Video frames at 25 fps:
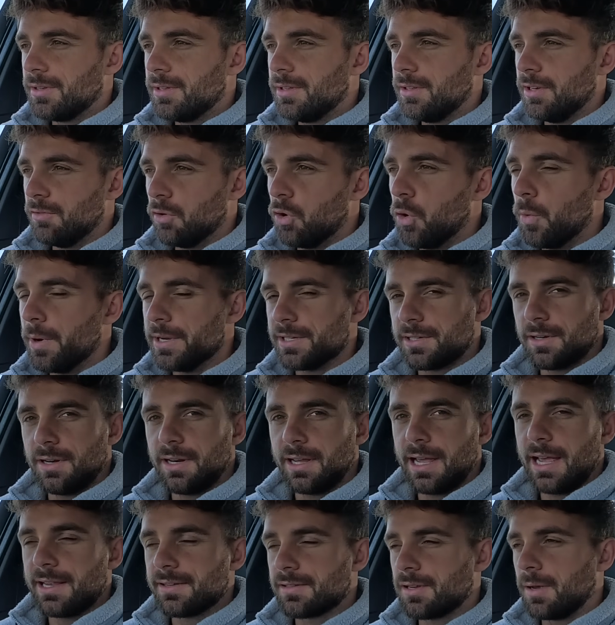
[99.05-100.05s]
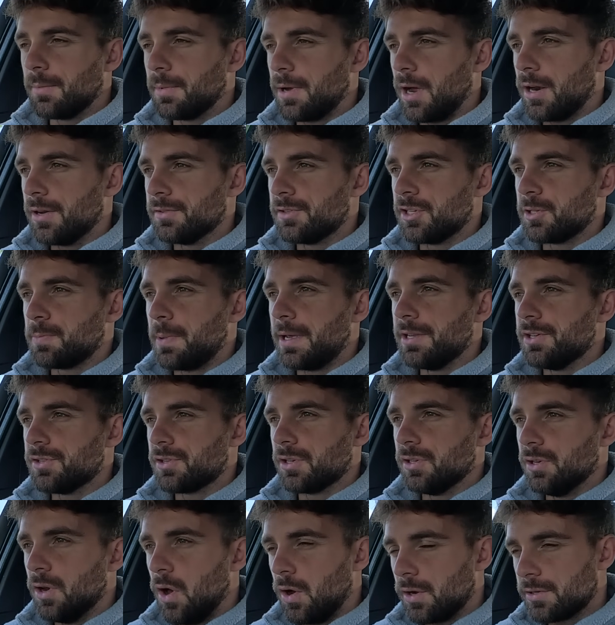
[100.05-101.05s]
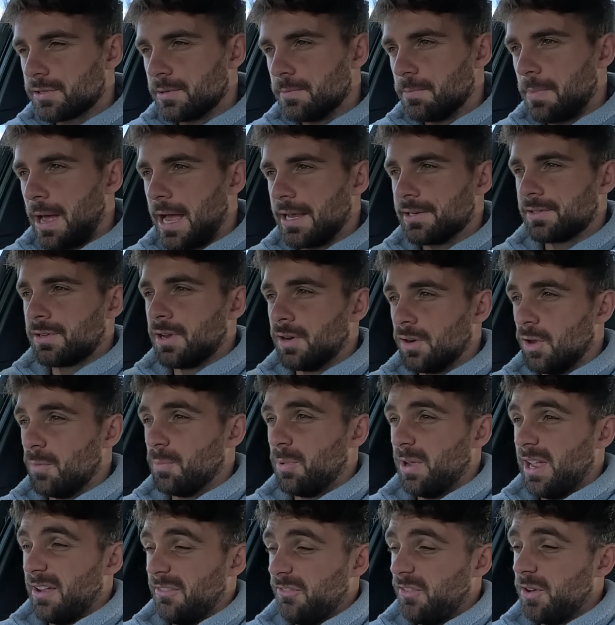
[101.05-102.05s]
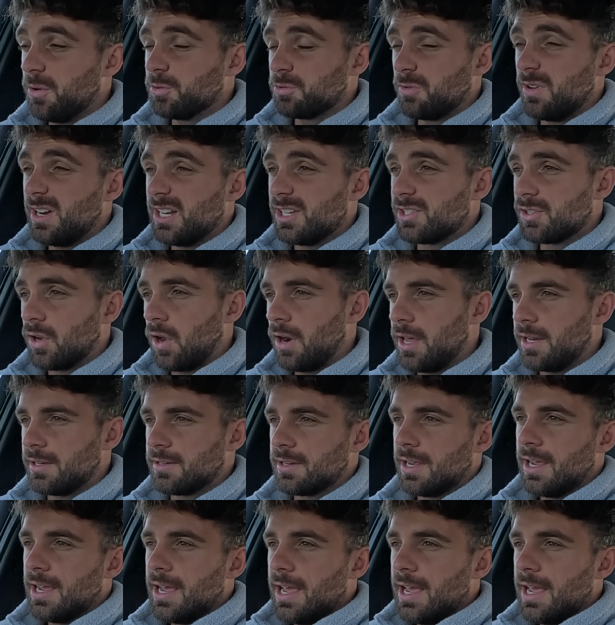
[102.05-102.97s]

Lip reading: you're always going to get some kind of suspension knocks and bangs going on, but it feels really solid.